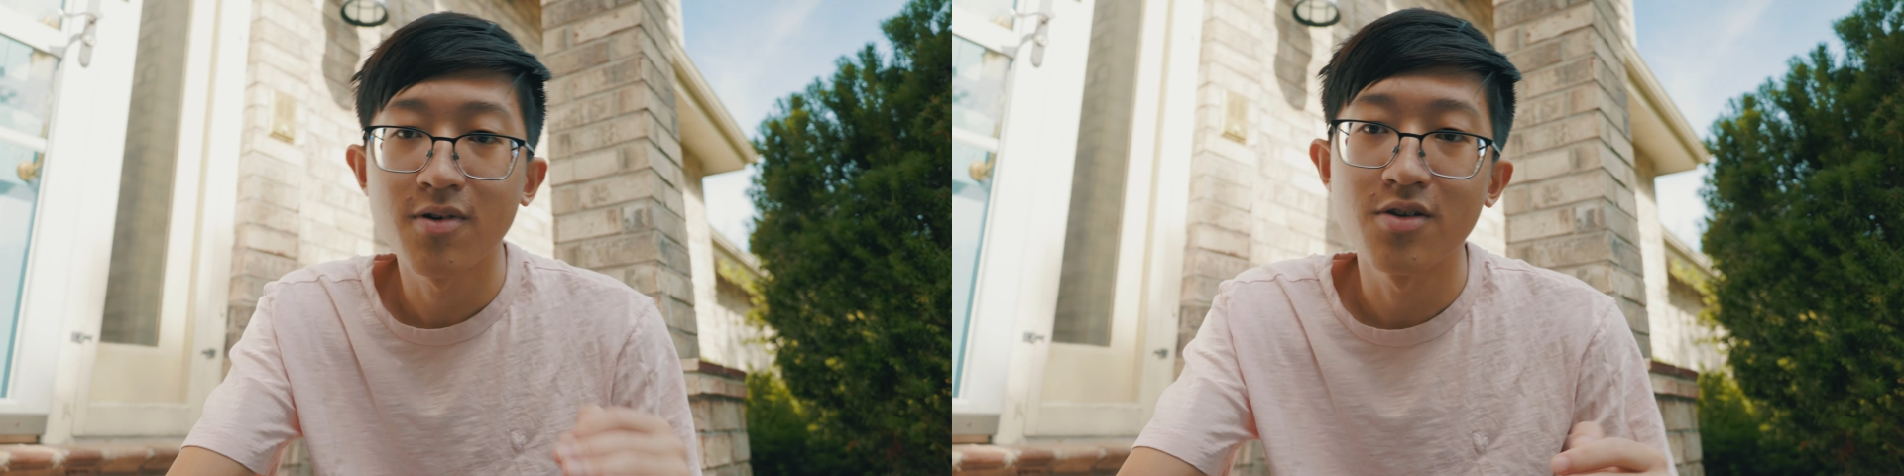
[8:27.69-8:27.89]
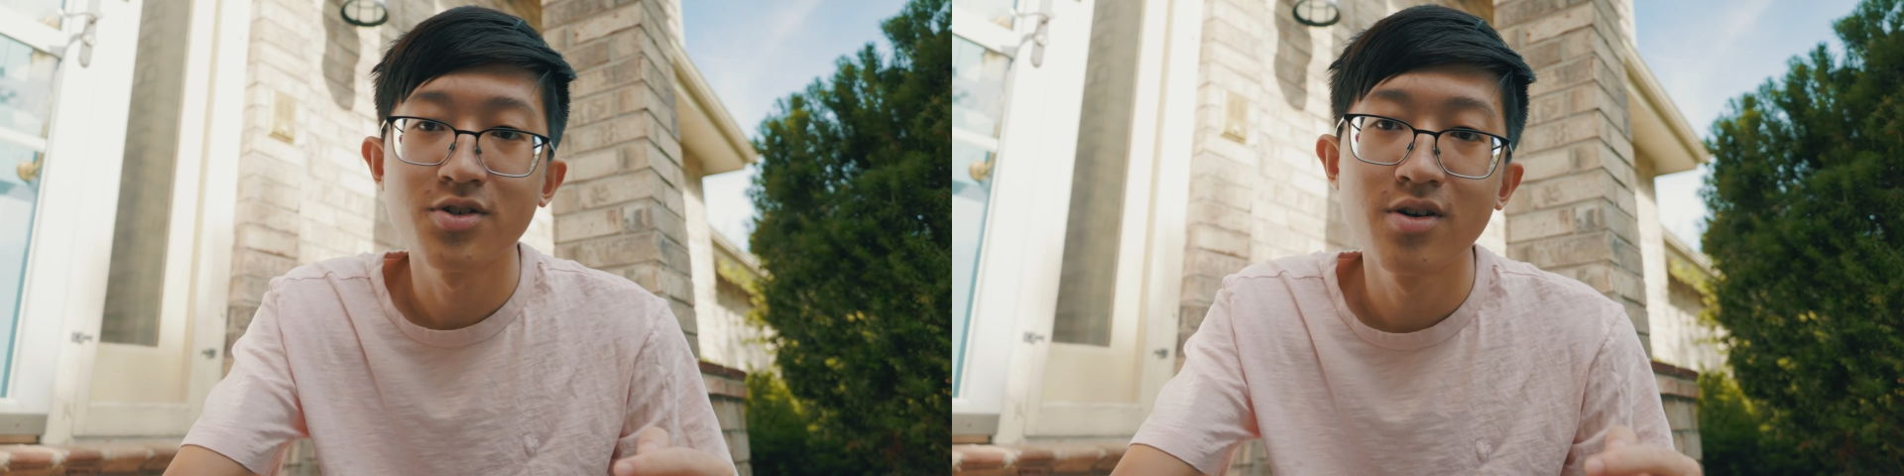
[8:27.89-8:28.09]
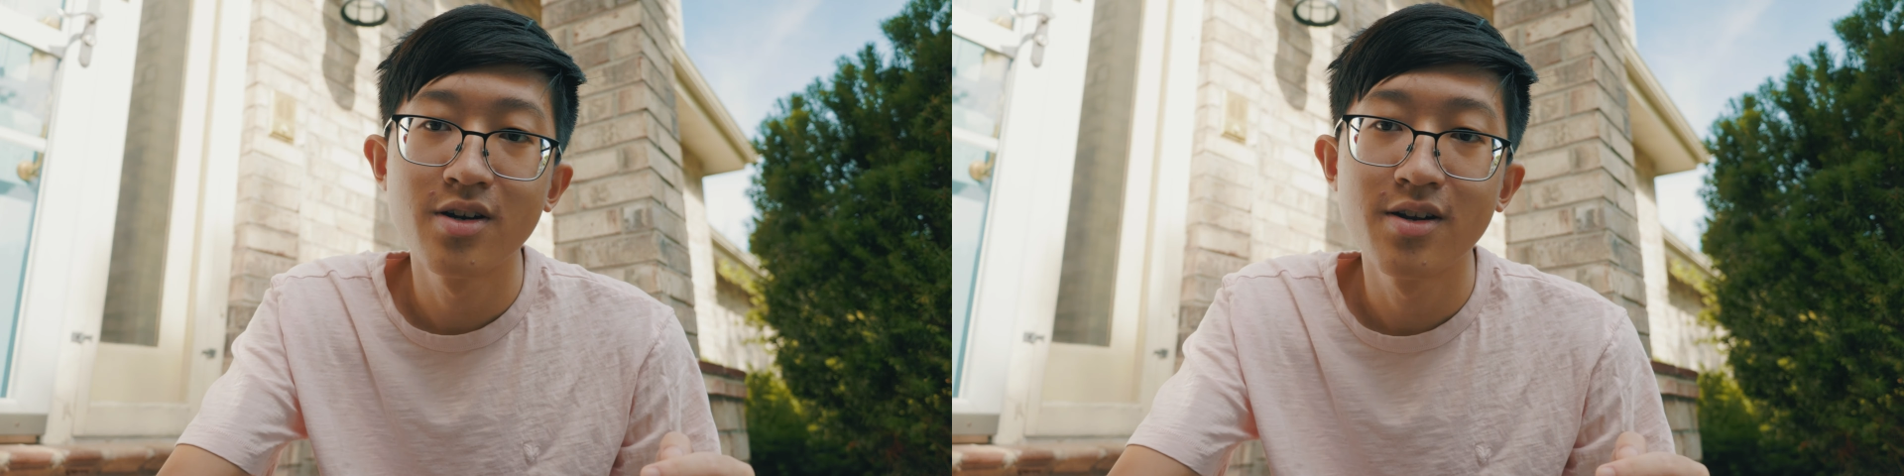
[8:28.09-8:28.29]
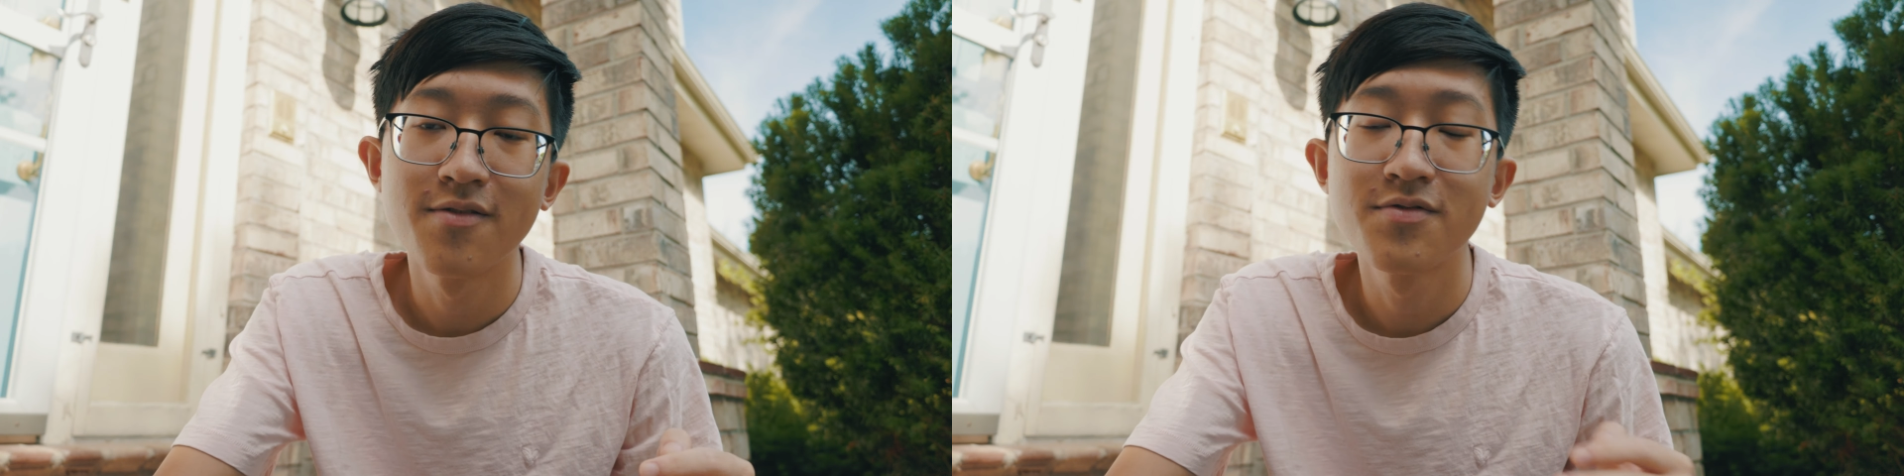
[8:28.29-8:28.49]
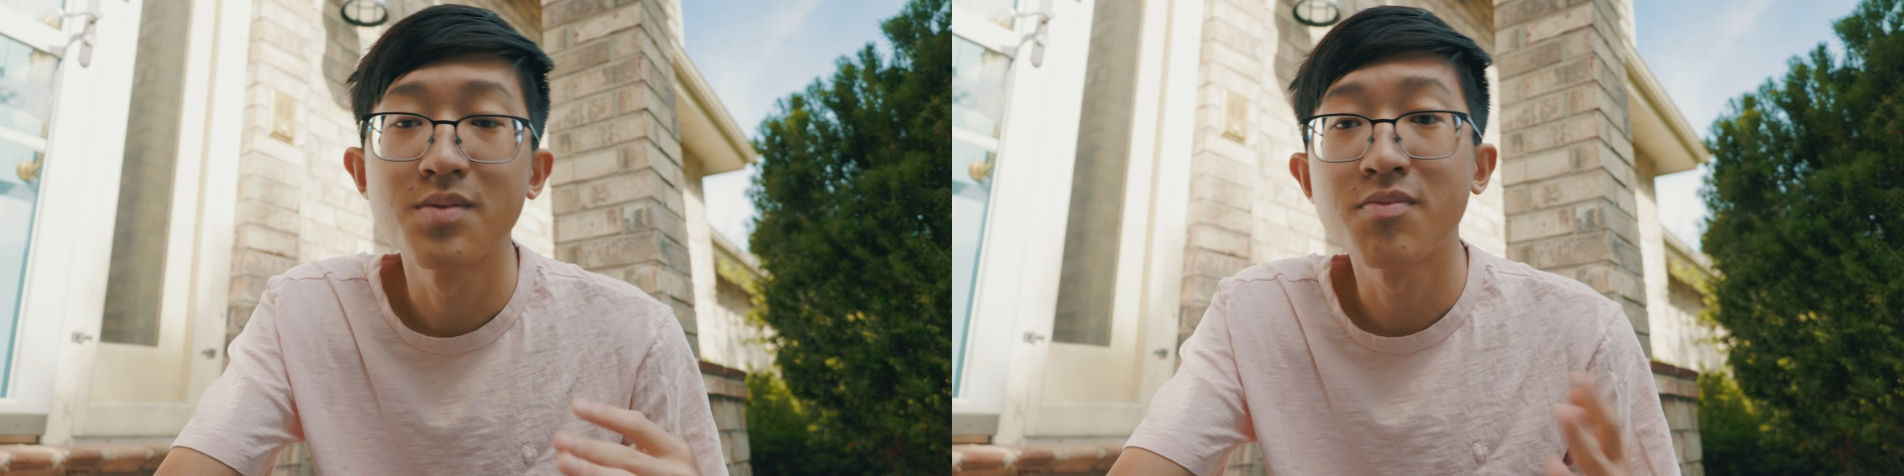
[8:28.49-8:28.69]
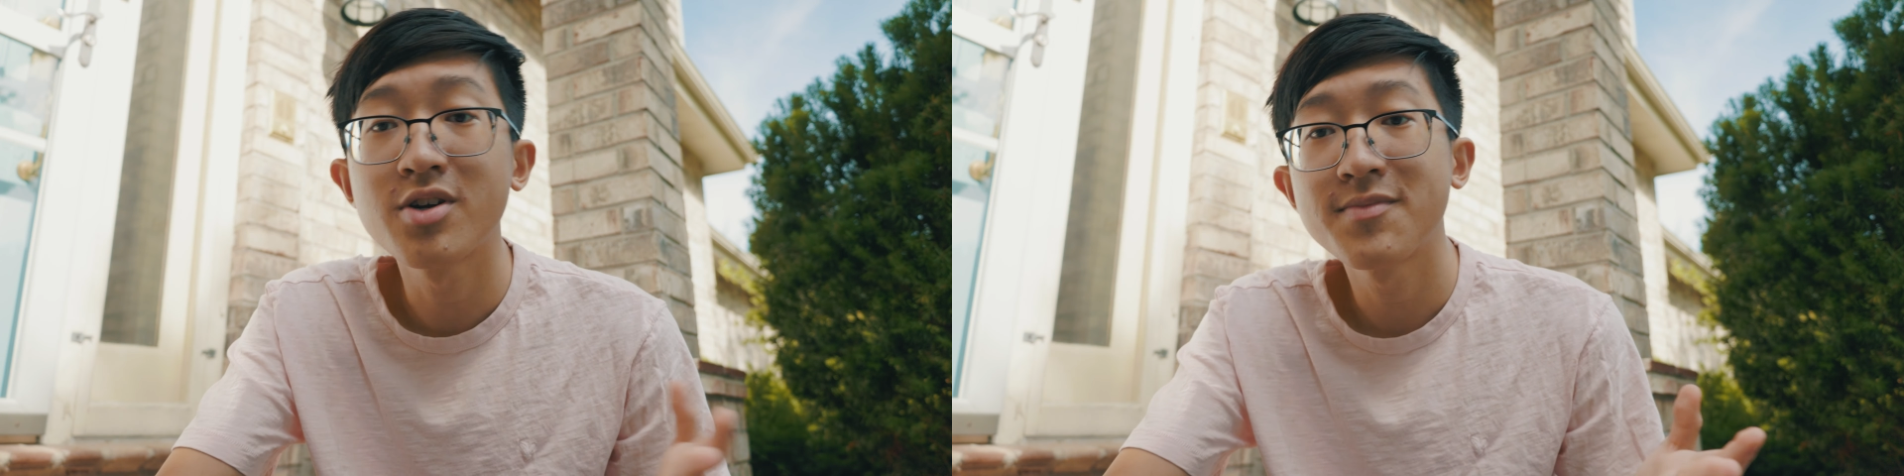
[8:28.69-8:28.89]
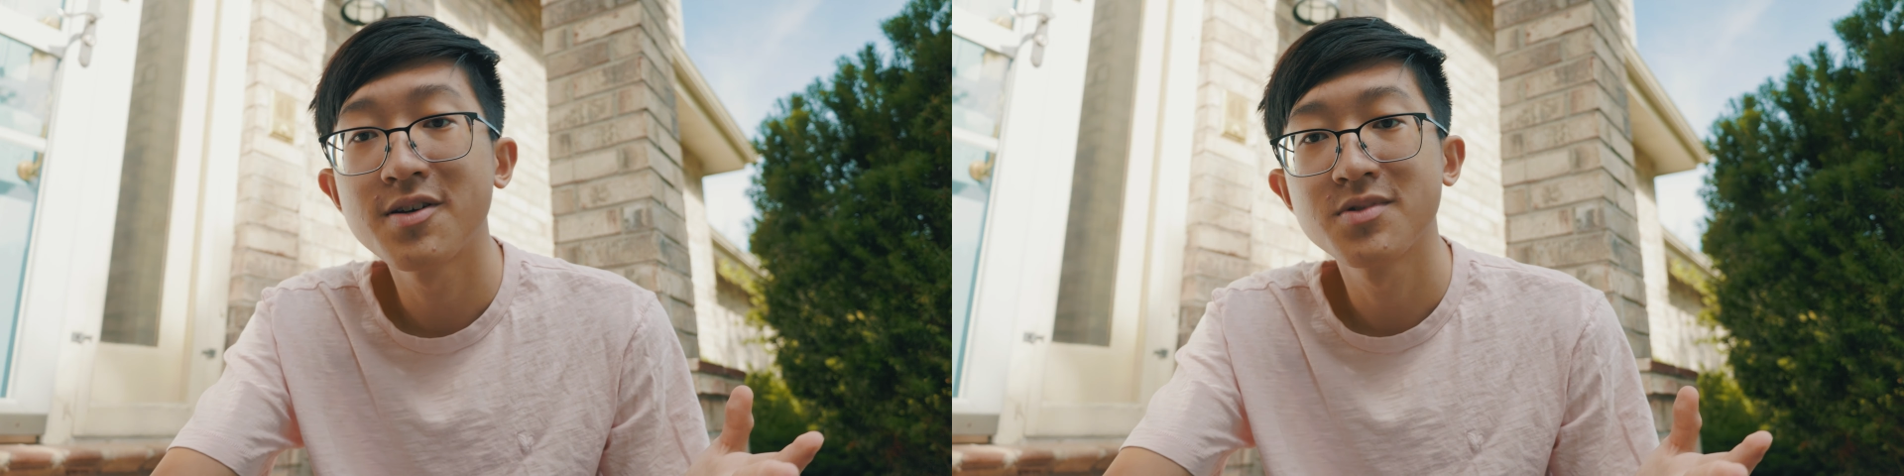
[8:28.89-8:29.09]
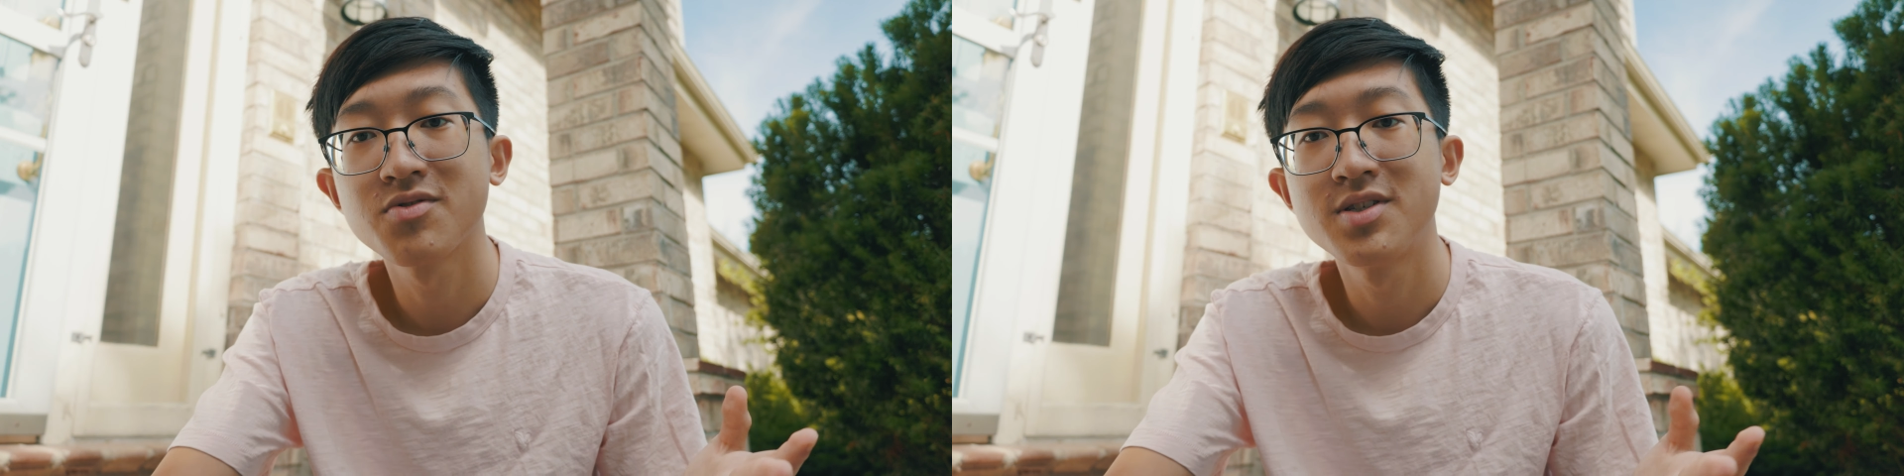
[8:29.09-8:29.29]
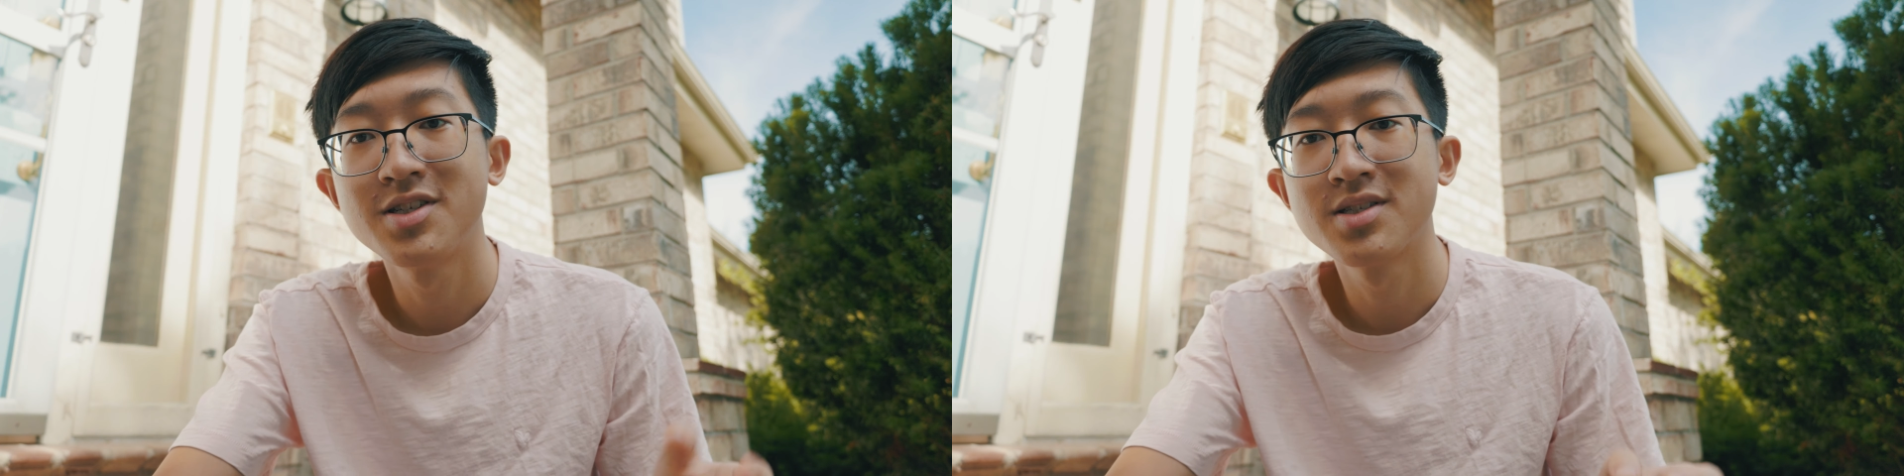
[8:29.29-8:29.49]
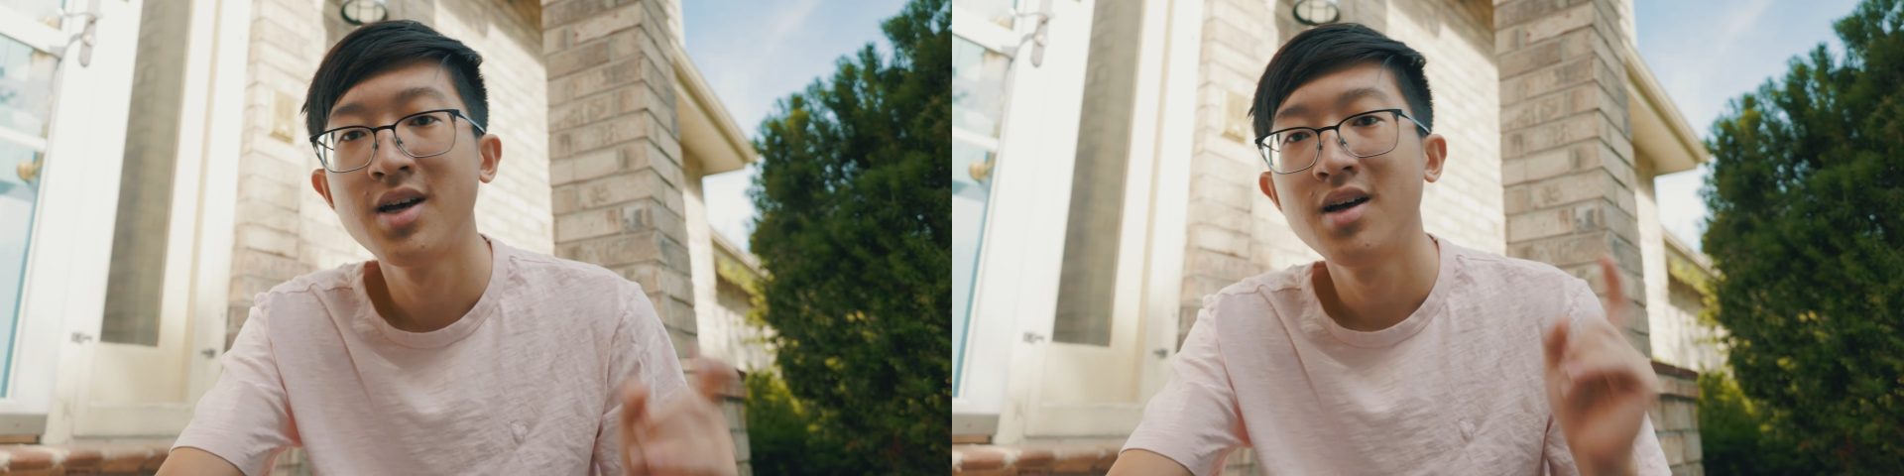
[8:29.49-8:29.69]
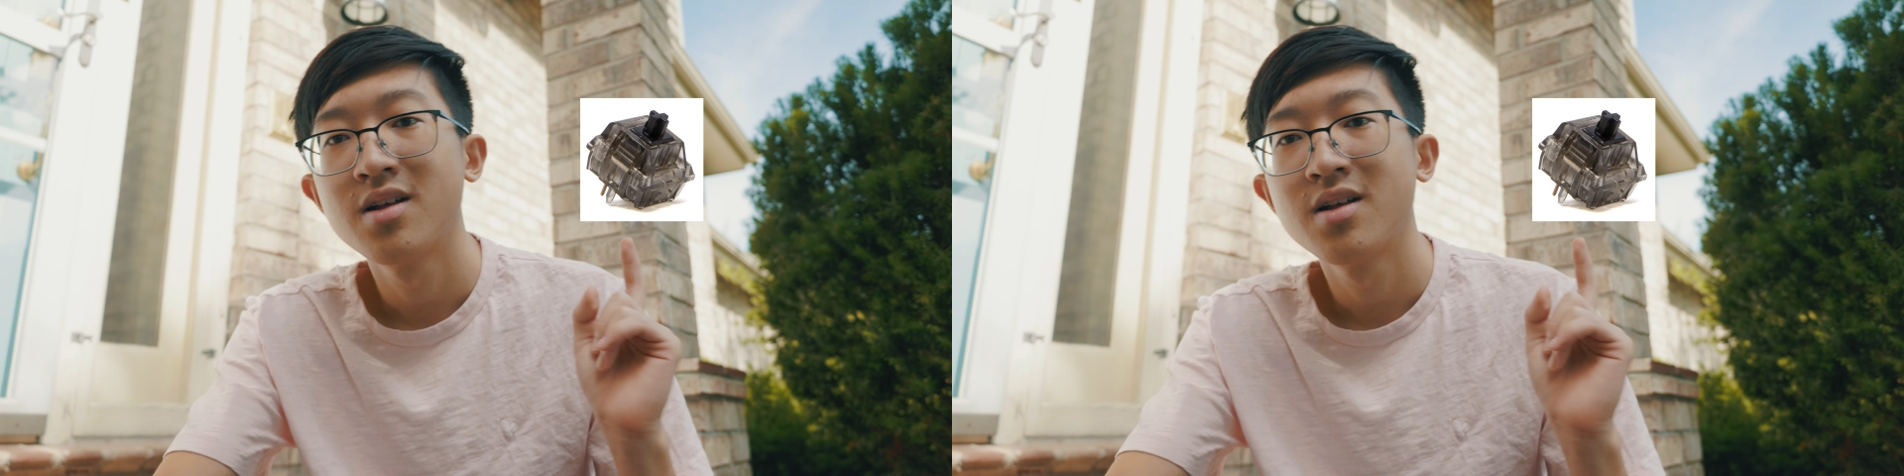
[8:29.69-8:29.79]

alternative to premium switches